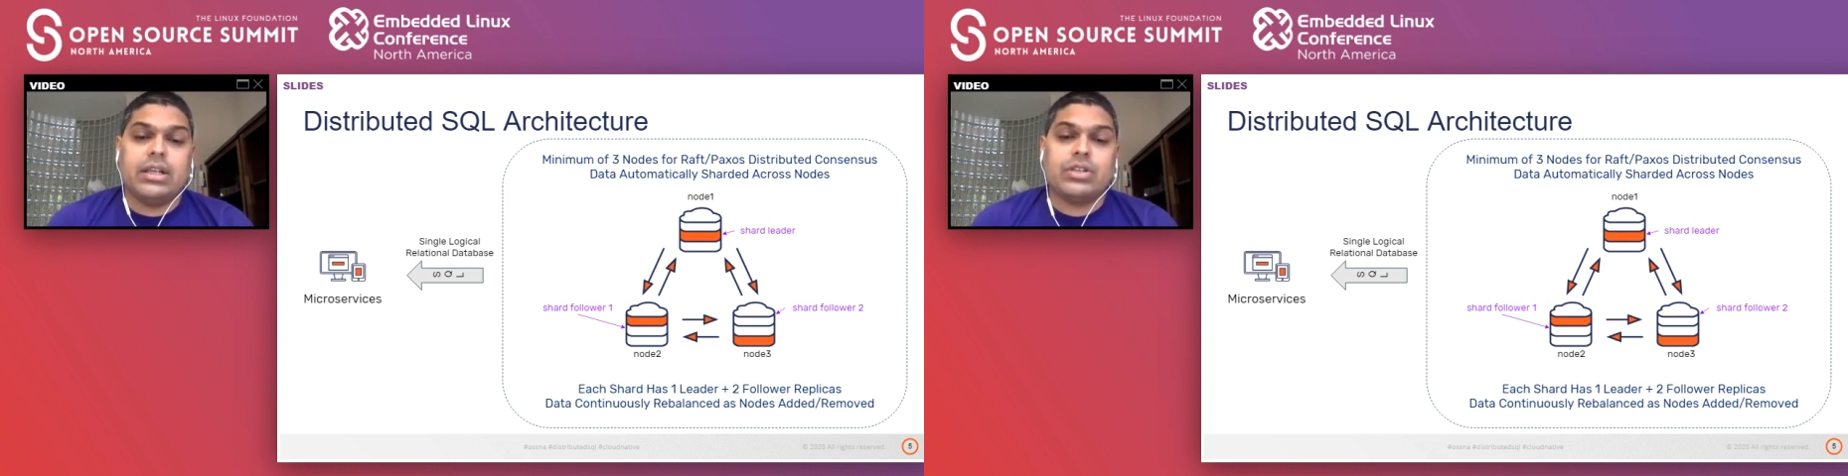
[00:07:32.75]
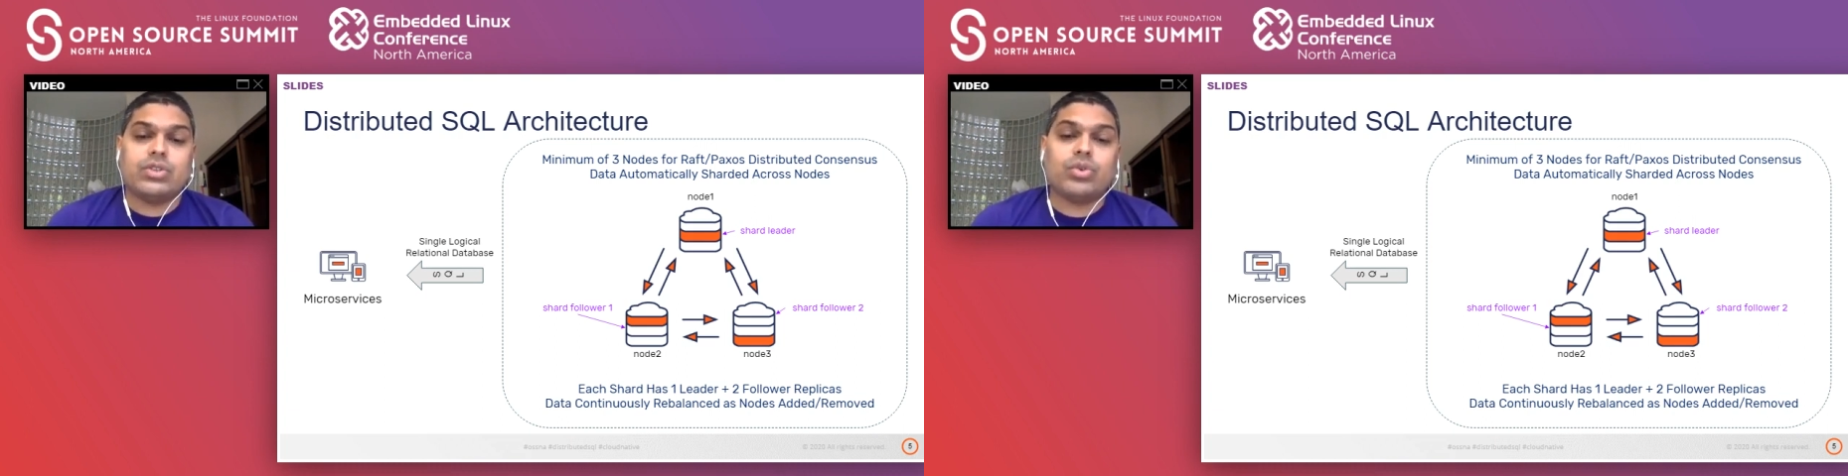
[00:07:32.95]

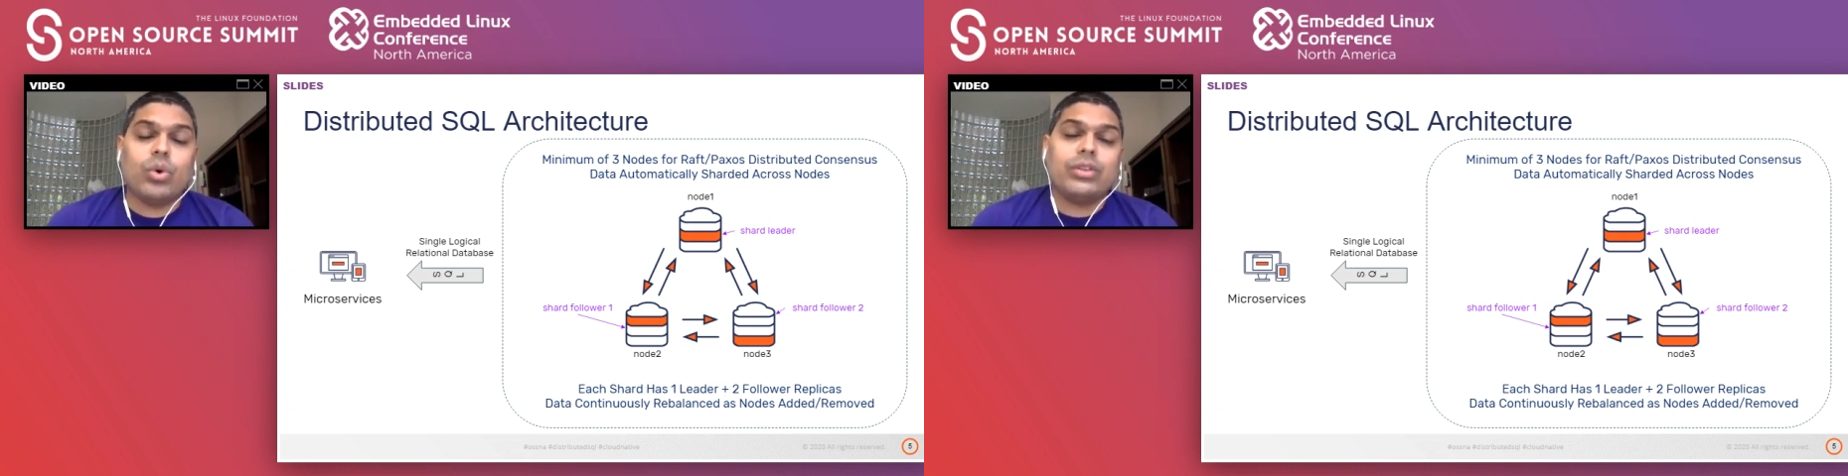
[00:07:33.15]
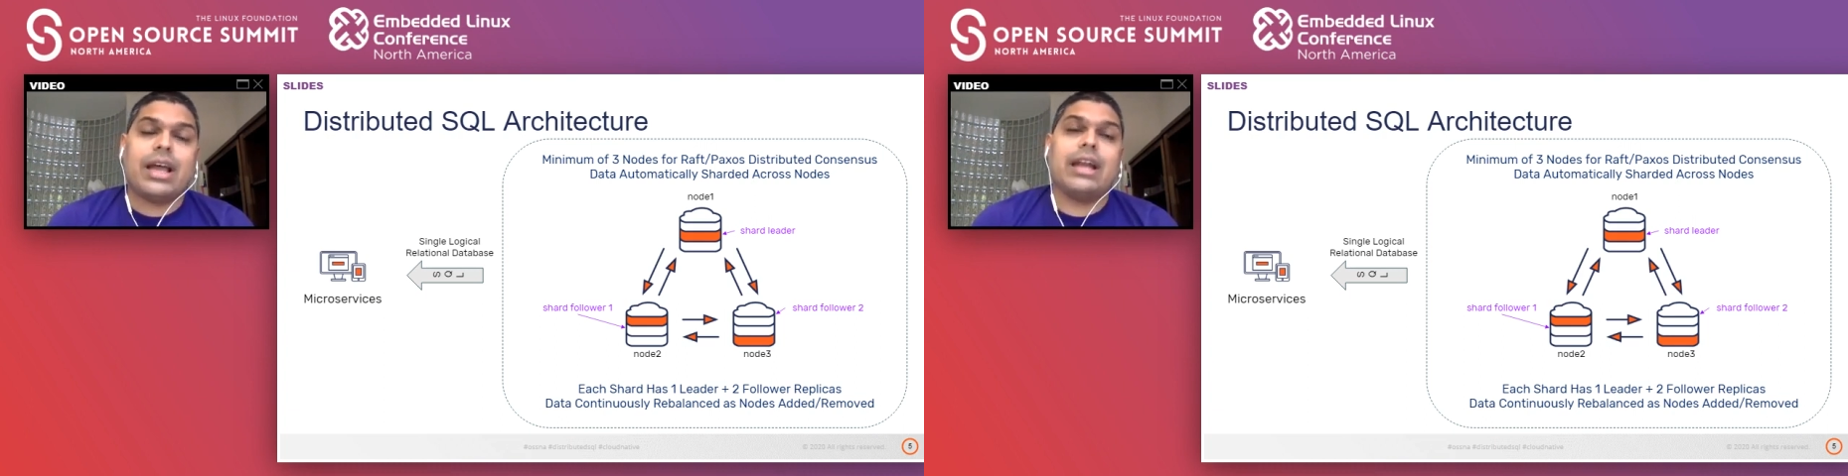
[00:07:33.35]

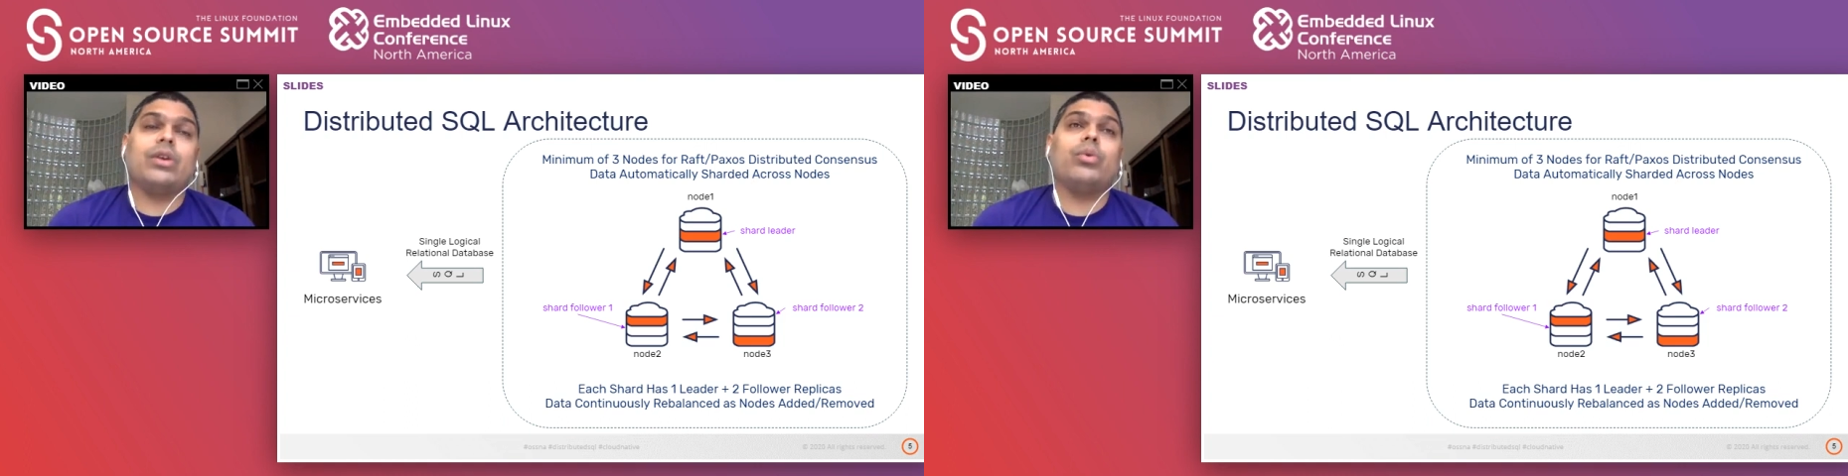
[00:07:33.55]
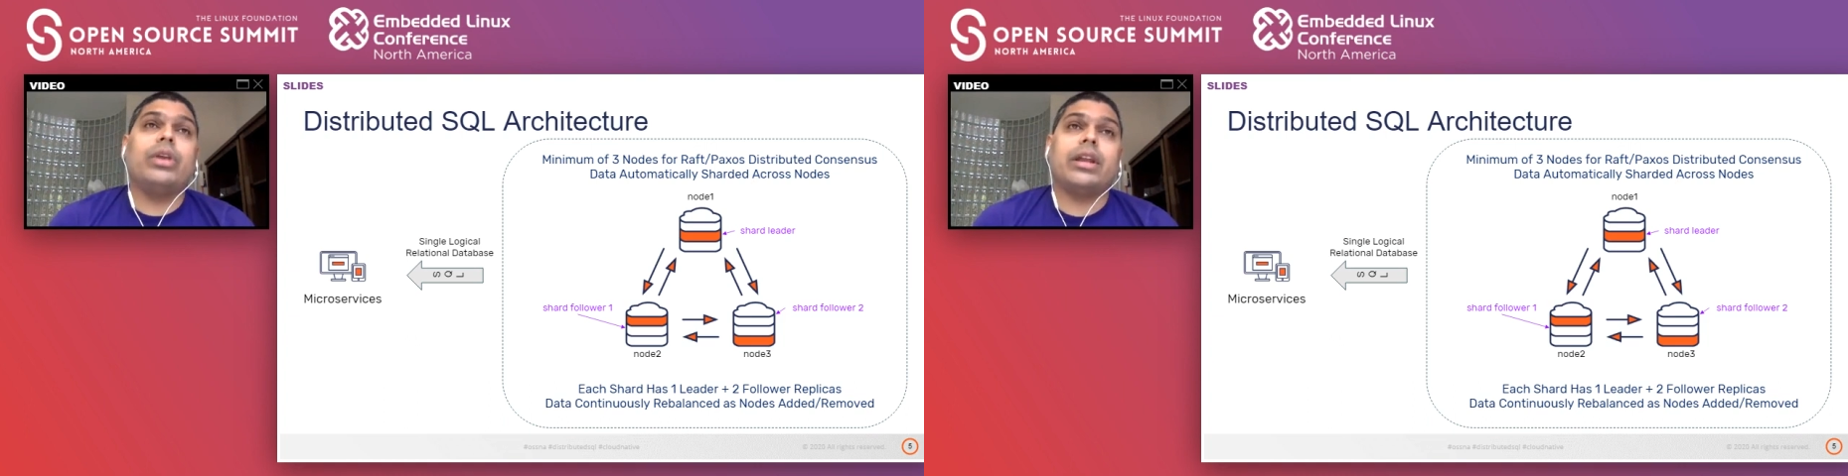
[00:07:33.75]
so
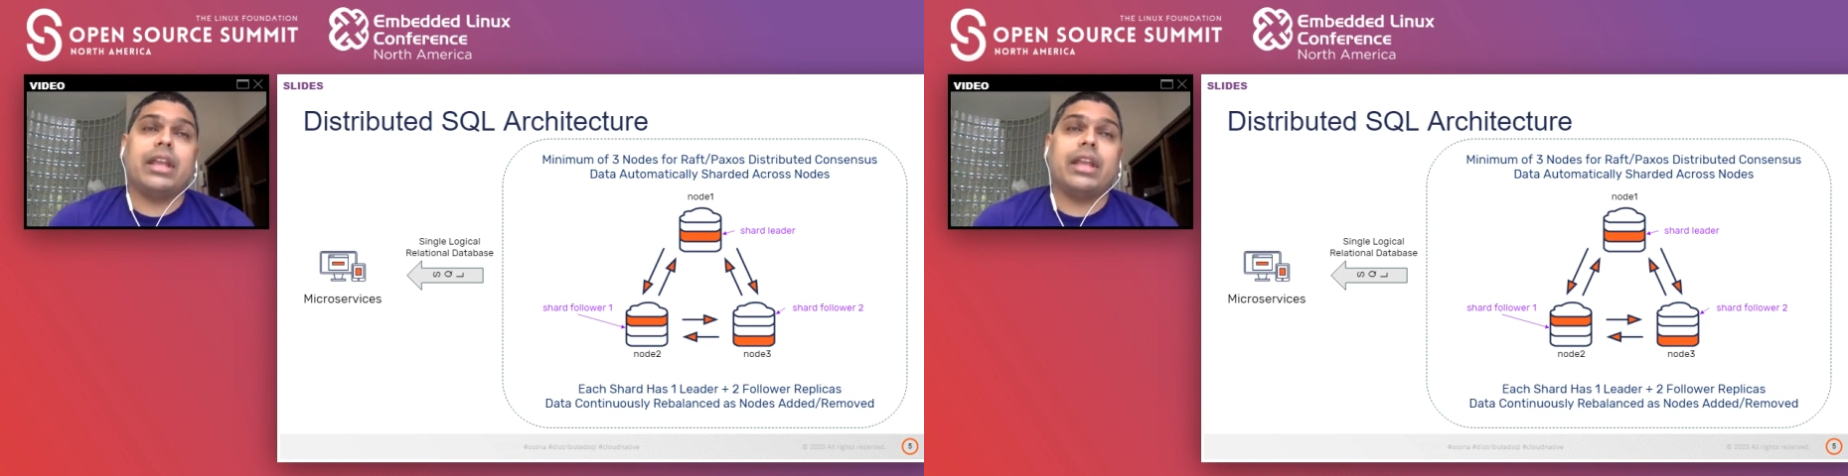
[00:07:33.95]
that we are